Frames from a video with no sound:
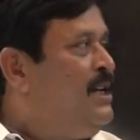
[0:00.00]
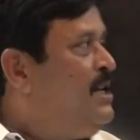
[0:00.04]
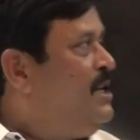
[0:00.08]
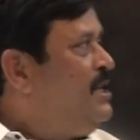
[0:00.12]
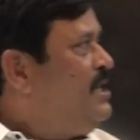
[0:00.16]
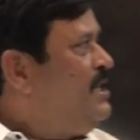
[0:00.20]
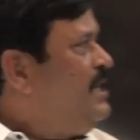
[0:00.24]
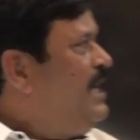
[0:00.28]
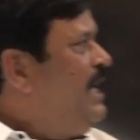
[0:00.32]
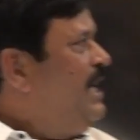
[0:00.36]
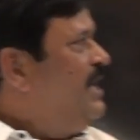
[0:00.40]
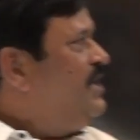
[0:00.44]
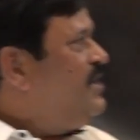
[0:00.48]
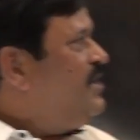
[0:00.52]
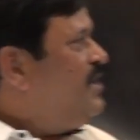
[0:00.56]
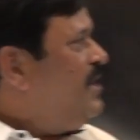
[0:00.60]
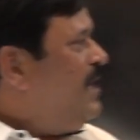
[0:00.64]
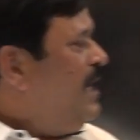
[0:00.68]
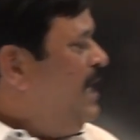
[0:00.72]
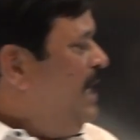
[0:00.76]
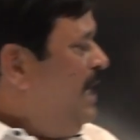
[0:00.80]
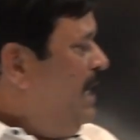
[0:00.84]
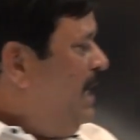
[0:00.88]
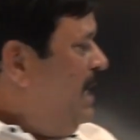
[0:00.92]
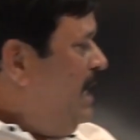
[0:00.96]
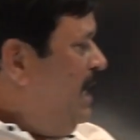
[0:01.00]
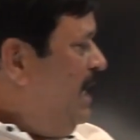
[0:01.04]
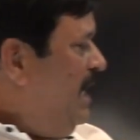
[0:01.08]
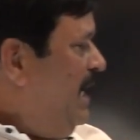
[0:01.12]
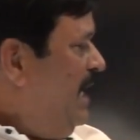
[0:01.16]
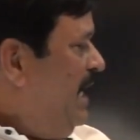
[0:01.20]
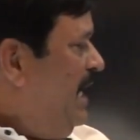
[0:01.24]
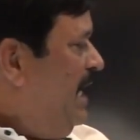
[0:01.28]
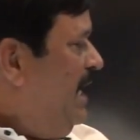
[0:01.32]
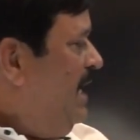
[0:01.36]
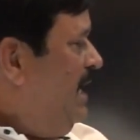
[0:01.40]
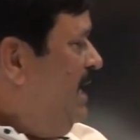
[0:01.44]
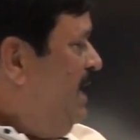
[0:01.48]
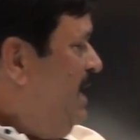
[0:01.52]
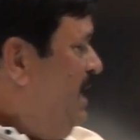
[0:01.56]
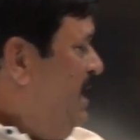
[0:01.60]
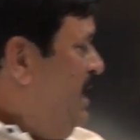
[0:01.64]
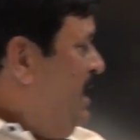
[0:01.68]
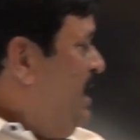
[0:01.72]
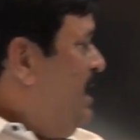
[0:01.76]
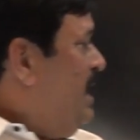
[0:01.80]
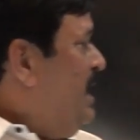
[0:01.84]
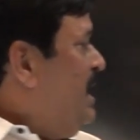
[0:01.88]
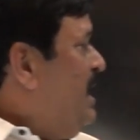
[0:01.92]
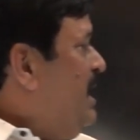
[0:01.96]
See, it's clearly
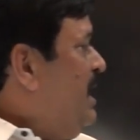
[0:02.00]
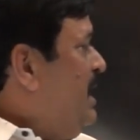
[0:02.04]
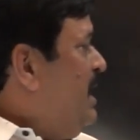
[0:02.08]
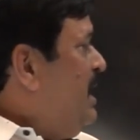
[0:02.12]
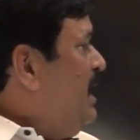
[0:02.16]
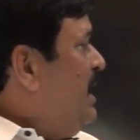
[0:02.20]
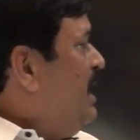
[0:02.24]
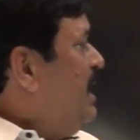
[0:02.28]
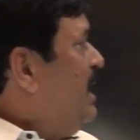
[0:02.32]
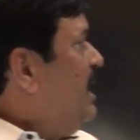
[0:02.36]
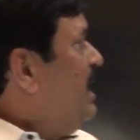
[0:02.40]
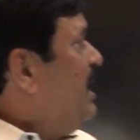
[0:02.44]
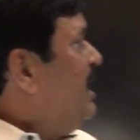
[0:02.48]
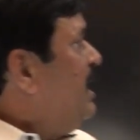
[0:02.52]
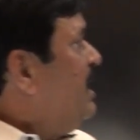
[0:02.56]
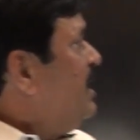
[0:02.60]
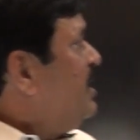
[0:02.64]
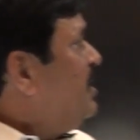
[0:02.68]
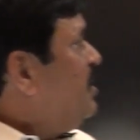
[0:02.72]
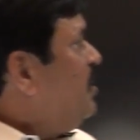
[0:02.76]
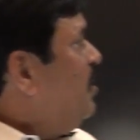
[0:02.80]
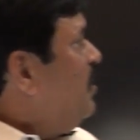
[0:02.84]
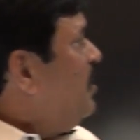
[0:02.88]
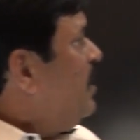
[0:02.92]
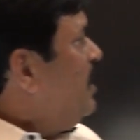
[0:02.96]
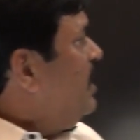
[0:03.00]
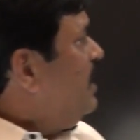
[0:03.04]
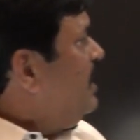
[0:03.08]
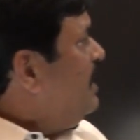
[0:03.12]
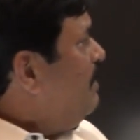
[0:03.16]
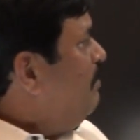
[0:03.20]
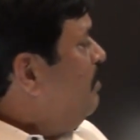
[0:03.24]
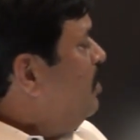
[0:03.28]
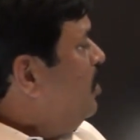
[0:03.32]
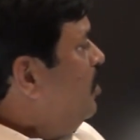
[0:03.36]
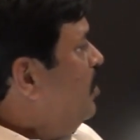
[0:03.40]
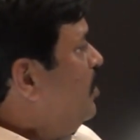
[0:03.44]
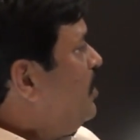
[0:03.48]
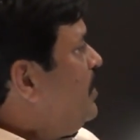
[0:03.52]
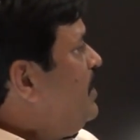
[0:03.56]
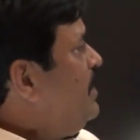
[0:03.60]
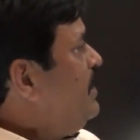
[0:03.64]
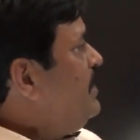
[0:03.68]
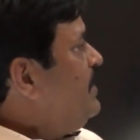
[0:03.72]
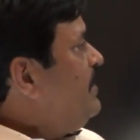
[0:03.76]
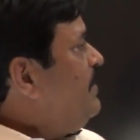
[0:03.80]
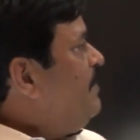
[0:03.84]
shown on the board.